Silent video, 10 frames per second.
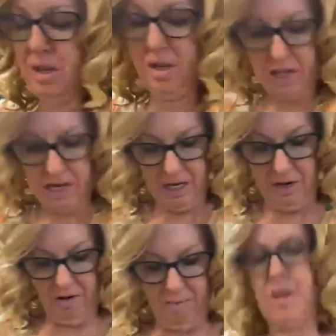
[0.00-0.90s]

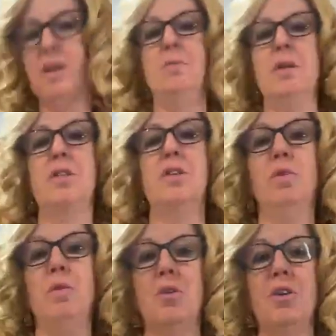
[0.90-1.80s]
Now I'm going to mix it
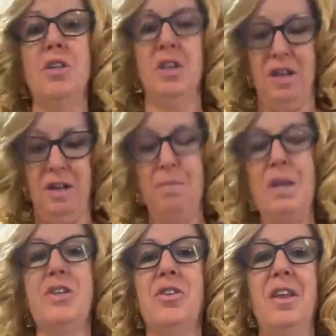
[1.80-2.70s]
one more time.
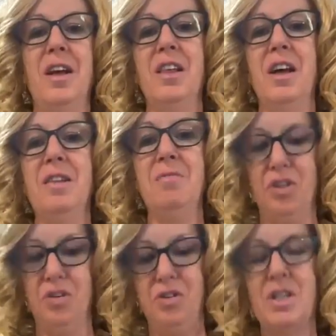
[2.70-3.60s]
Make sure that lime
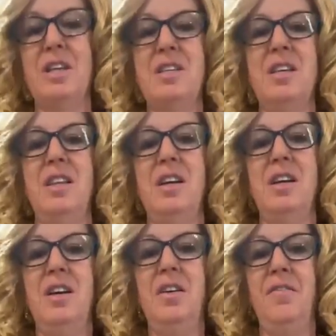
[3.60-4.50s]
juice gets in
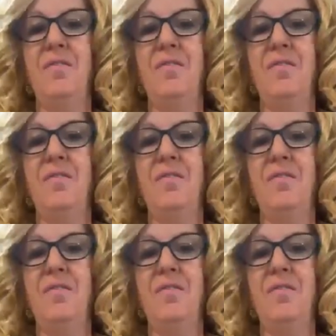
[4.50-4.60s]
there.